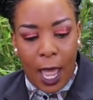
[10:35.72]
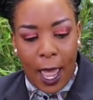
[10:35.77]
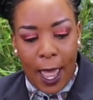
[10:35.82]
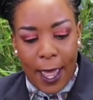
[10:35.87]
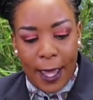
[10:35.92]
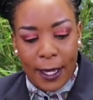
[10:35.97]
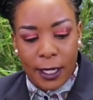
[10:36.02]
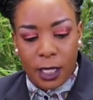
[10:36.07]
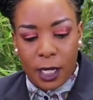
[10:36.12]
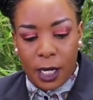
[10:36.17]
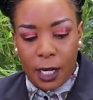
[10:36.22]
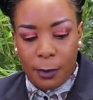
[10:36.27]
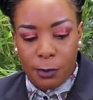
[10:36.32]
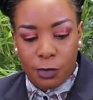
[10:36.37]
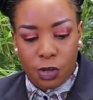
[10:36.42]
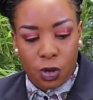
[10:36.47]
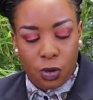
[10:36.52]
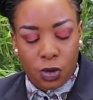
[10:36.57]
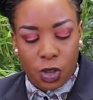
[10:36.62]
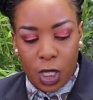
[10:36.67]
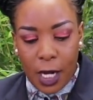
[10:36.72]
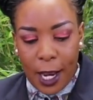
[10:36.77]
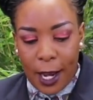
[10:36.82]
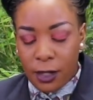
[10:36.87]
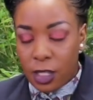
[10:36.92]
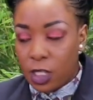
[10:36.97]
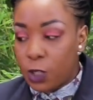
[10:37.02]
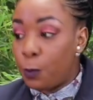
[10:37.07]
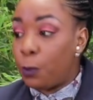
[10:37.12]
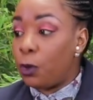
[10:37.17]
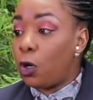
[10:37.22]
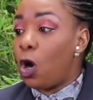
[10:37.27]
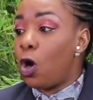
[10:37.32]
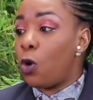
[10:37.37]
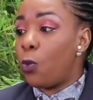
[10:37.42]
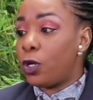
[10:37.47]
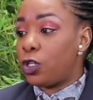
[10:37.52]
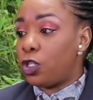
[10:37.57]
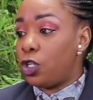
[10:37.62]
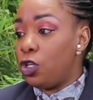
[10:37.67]
And so she had this
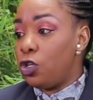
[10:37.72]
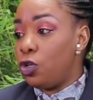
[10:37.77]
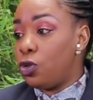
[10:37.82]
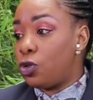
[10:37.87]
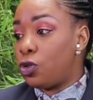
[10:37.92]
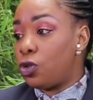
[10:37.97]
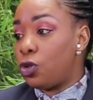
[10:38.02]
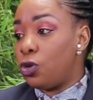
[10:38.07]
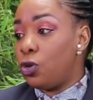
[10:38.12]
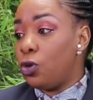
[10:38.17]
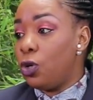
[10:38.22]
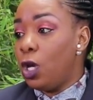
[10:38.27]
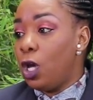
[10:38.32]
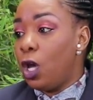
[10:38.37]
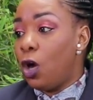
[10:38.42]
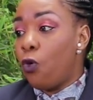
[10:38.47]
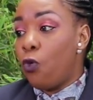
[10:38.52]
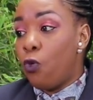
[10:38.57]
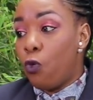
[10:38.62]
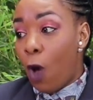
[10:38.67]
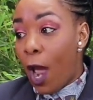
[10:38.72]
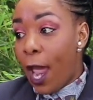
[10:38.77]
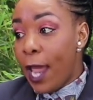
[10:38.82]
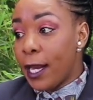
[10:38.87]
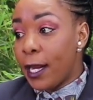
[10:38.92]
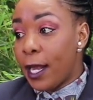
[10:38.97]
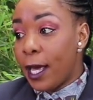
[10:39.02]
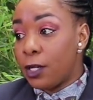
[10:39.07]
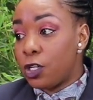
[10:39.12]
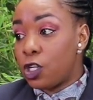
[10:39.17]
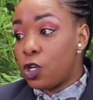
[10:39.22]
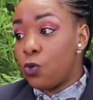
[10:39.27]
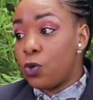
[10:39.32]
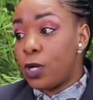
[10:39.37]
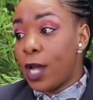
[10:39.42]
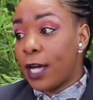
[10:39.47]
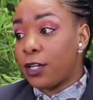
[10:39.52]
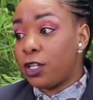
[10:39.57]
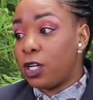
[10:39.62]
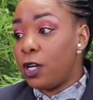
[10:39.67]
blog where she used to write, and she
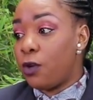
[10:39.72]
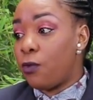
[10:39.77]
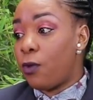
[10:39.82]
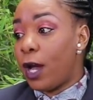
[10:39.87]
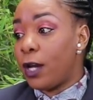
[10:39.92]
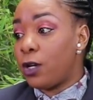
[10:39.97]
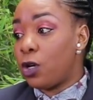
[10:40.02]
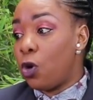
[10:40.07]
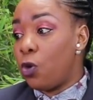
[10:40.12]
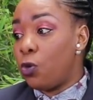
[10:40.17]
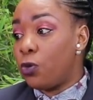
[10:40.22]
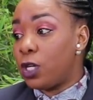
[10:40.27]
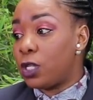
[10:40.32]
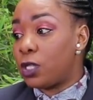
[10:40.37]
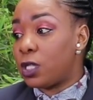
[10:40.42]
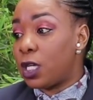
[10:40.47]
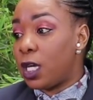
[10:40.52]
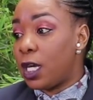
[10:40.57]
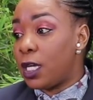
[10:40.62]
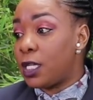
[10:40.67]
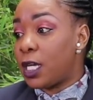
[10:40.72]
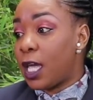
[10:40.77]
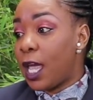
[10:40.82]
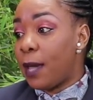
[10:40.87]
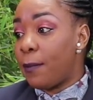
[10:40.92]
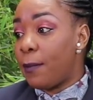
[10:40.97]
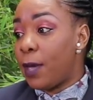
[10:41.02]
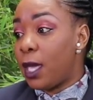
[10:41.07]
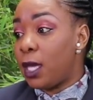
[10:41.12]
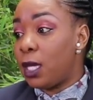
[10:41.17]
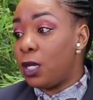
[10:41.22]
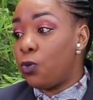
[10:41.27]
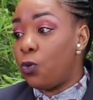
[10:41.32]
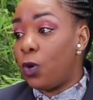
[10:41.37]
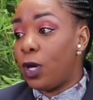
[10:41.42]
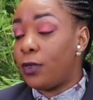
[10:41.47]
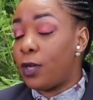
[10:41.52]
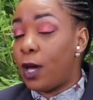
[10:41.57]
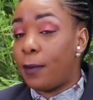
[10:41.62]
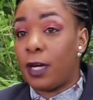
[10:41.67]
would actually write, oh, this kid came in
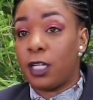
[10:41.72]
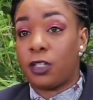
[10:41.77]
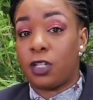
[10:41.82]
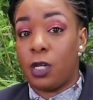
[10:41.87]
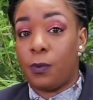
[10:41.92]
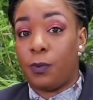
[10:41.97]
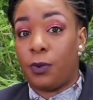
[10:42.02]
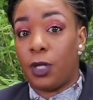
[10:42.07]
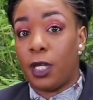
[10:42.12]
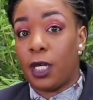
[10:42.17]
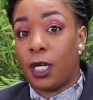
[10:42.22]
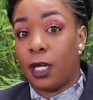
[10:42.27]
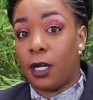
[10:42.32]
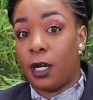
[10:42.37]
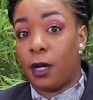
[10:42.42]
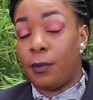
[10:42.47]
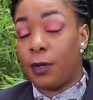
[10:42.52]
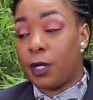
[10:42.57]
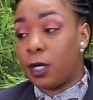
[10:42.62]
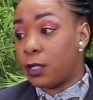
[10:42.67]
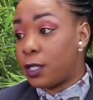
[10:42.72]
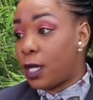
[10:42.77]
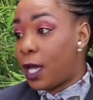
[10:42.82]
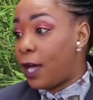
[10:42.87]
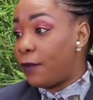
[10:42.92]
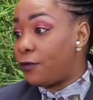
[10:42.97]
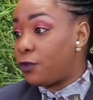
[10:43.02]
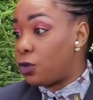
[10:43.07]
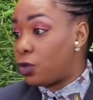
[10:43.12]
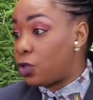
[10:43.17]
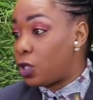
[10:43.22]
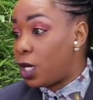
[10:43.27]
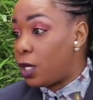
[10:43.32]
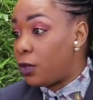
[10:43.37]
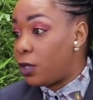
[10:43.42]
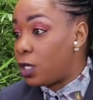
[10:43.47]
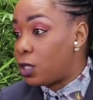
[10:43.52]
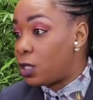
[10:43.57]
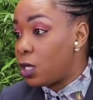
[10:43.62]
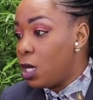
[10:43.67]
with, I'm actually pulling it up because I have to
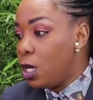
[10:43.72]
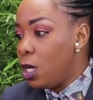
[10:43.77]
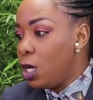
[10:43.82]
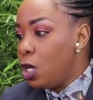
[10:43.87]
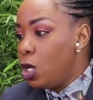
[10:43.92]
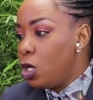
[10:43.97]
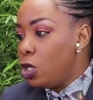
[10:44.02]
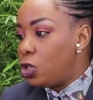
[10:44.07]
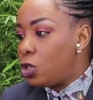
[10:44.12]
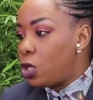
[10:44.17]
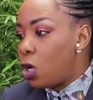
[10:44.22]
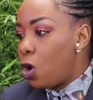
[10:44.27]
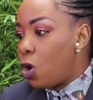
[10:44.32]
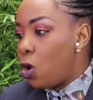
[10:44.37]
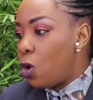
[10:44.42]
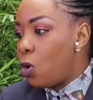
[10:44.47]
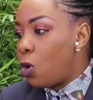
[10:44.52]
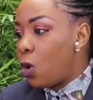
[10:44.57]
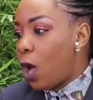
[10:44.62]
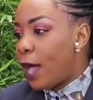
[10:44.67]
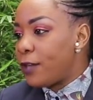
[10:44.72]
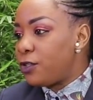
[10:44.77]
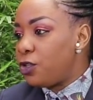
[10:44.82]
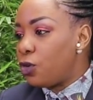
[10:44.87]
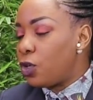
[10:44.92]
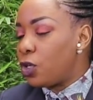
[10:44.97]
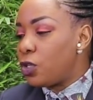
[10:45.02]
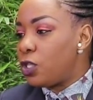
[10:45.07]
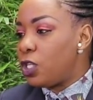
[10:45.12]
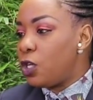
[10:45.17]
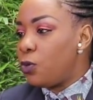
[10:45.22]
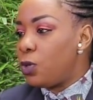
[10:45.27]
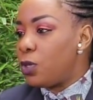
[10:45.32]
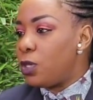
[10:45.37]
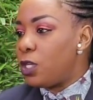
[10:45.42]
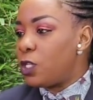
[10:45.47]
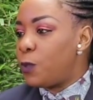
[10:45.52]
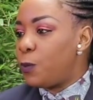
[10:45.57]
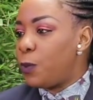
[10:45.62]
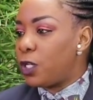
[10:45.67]
share this. So as you can see
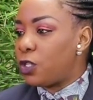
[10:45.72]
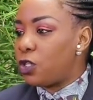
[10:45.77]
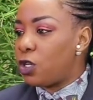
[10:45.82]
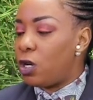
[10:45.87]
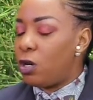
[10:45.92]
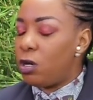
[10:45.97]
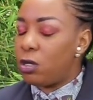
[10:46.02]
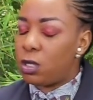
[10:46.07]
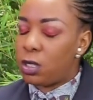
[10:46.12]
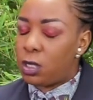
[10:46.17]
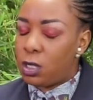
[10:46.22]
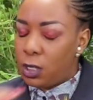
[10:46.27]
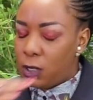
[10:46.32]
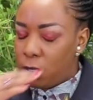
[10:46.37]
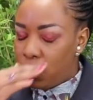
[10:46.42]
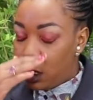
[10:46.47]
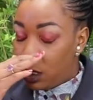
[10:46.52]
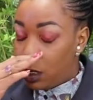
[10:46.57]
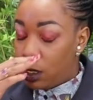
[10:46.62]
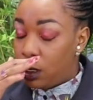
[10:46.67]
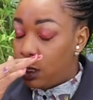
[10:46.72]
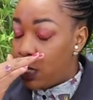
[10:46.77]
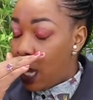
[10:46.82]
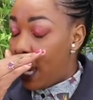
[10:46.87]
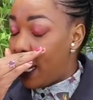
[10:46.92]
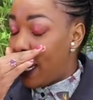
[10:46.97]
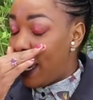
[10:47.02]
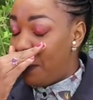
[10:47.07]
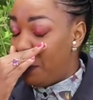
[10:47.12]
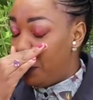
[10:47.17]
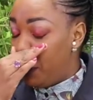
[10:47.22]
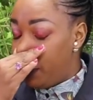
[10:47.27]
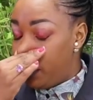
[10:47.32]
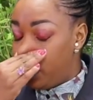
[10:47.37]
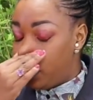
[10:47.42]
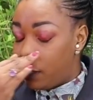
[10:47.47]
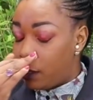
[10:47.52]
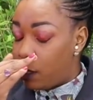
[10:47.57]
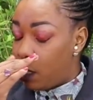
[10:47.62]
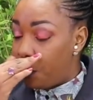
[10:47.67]
with this picture, oh, this is just, I can't believe,
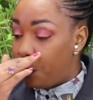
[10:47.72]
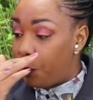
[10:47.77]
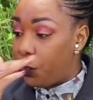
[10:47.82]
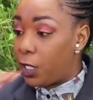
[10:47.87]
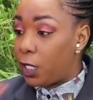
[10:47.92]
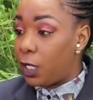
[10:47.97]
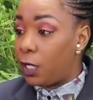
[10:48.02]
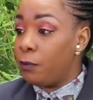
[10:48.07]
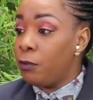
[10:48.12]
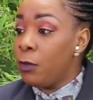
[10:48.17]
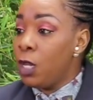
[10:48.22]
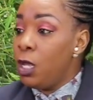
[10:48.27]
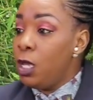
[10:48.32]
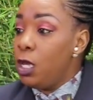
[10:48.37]
this is heartbreaking.